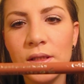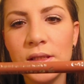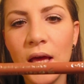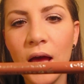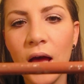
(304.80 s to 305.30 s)

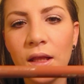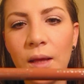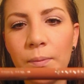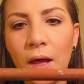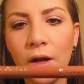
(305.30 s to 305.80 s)
Stay On
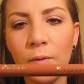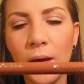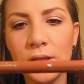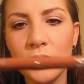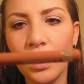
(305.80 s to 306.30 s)
Lip Liner
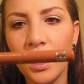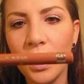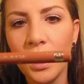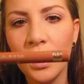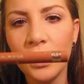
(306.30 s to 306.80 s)
Pencil
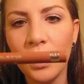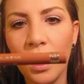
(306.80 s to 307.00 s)
in